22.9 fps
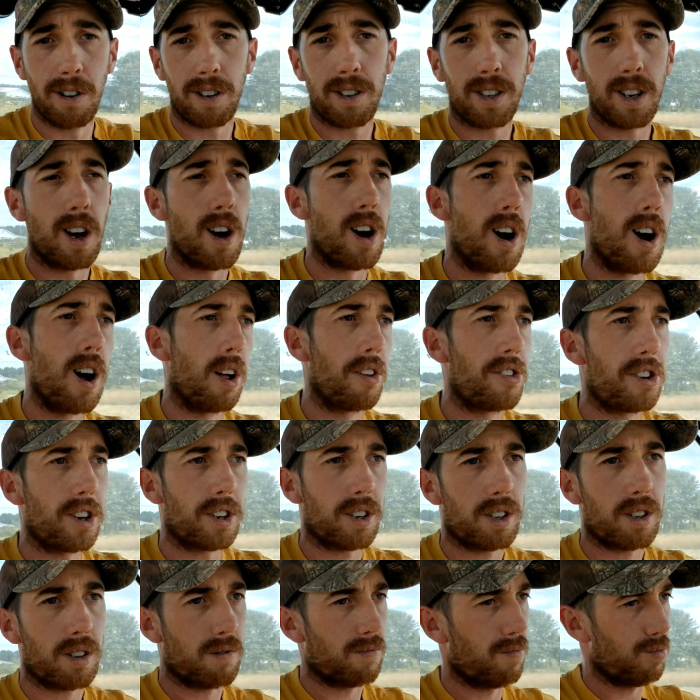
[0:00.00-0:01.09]
It's all just
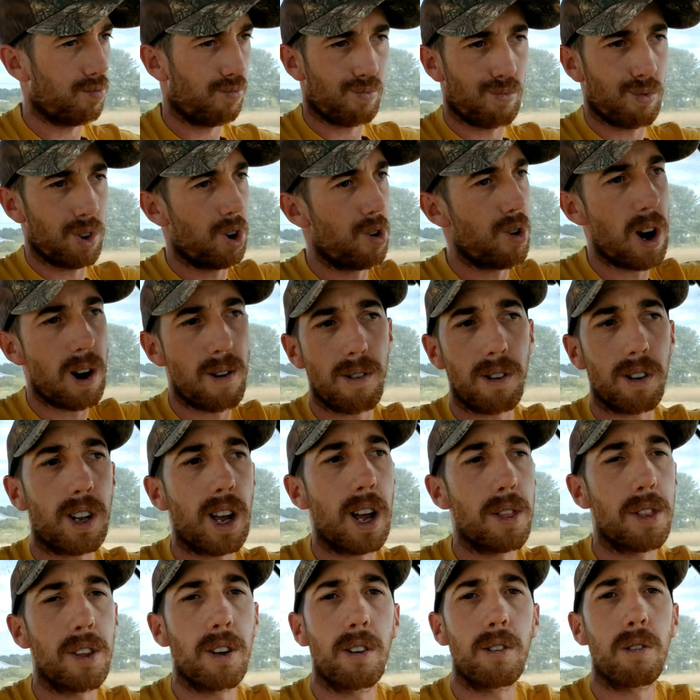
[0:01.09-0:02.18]
whoever's
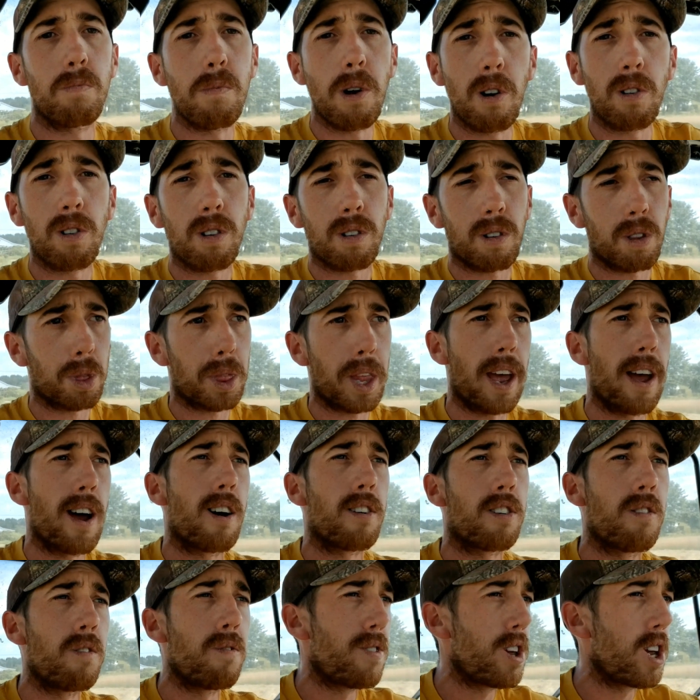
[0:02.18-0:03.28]
got those most
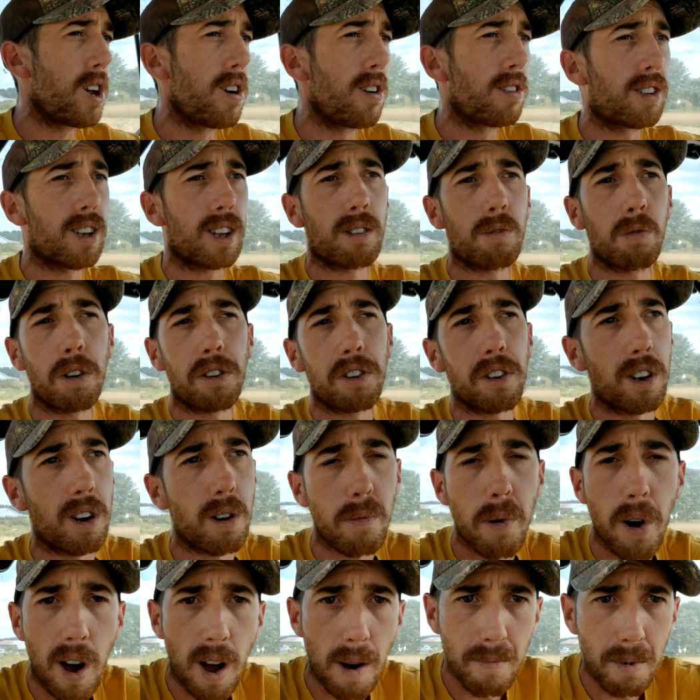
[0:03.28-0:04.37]
1,000 views, that's what's going to
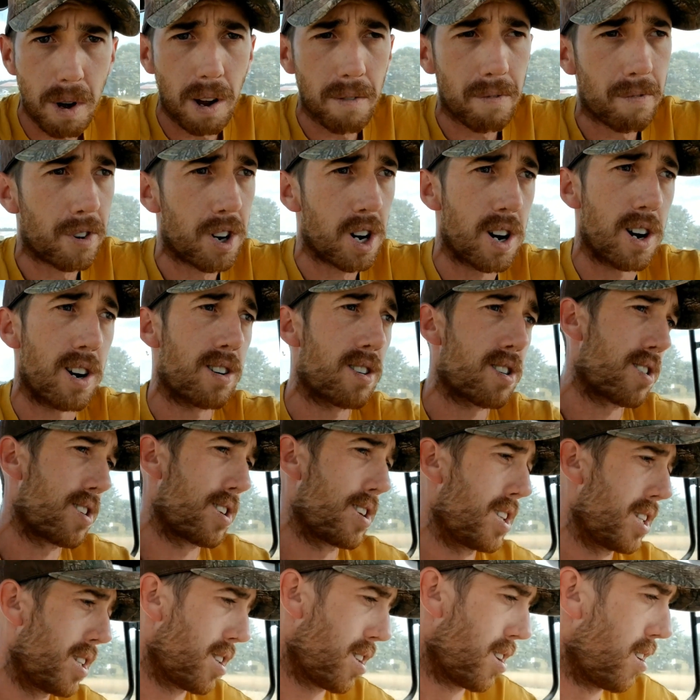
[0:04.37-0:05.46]
pop up first. And